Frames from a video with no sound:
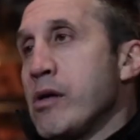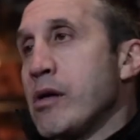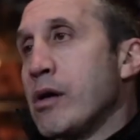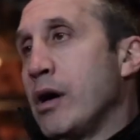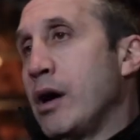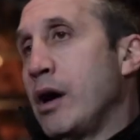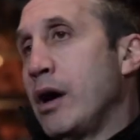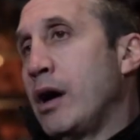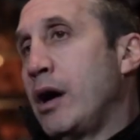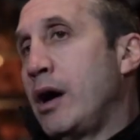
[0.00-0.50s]

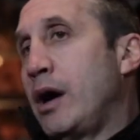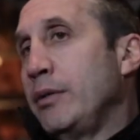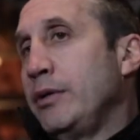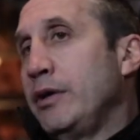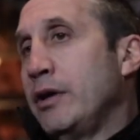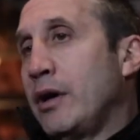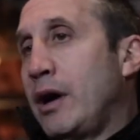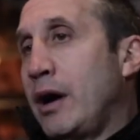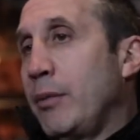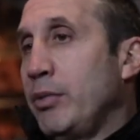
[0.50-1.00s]

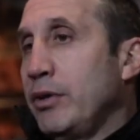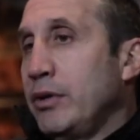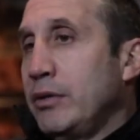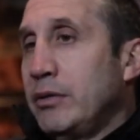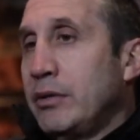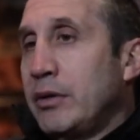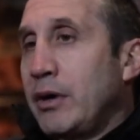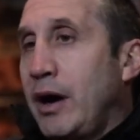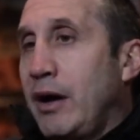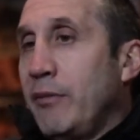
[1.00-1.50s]
I've
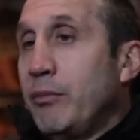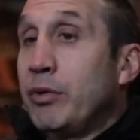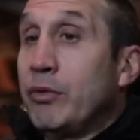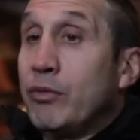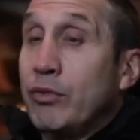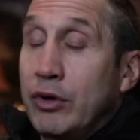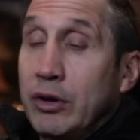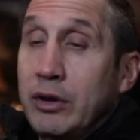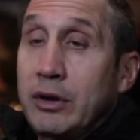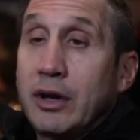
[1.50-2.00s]

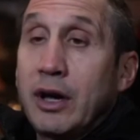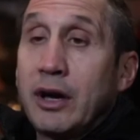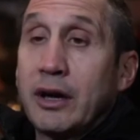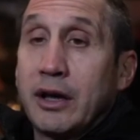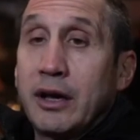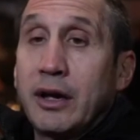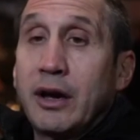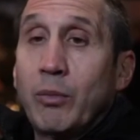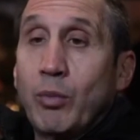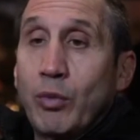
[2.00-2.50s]
been really
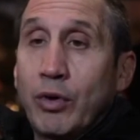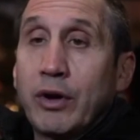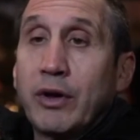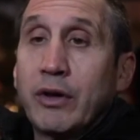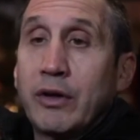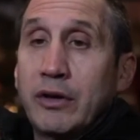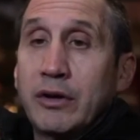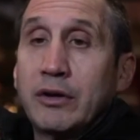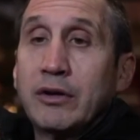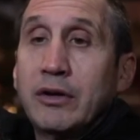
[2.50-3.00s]
lucky. I'm one
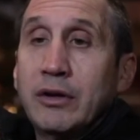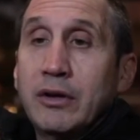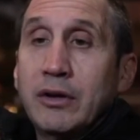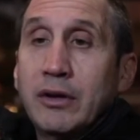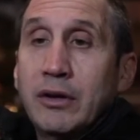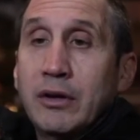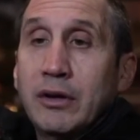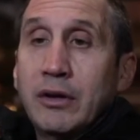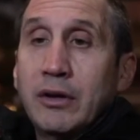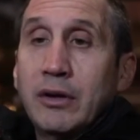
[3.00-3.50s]
of
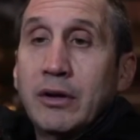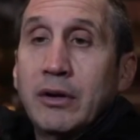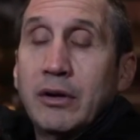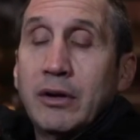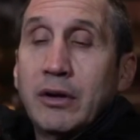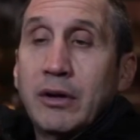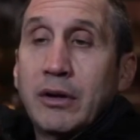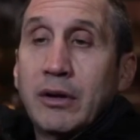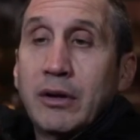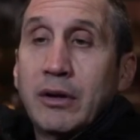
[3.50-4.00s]

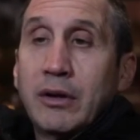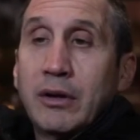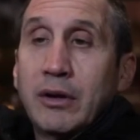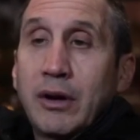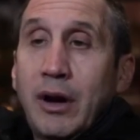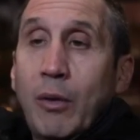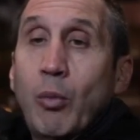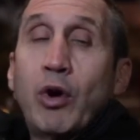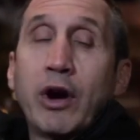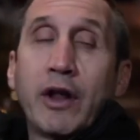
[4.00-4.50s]

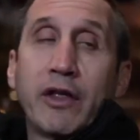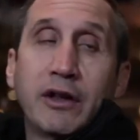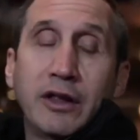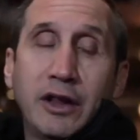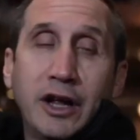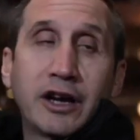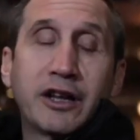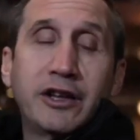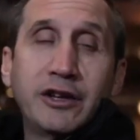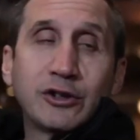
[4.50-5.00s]
the
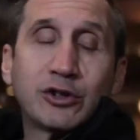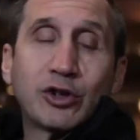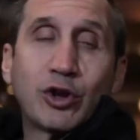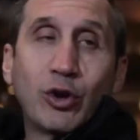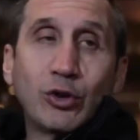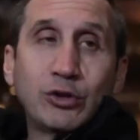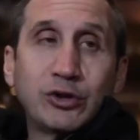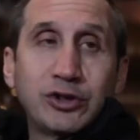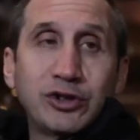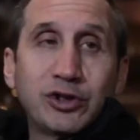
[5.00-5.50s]
luckiest
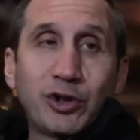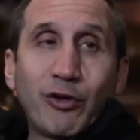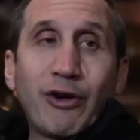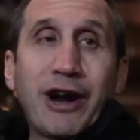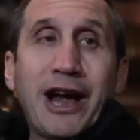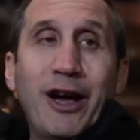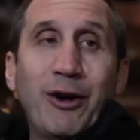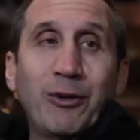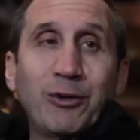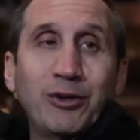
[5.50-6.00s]
coaches
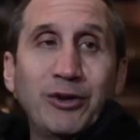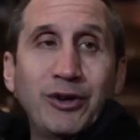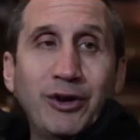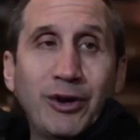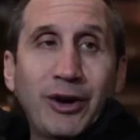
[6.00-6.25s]
around.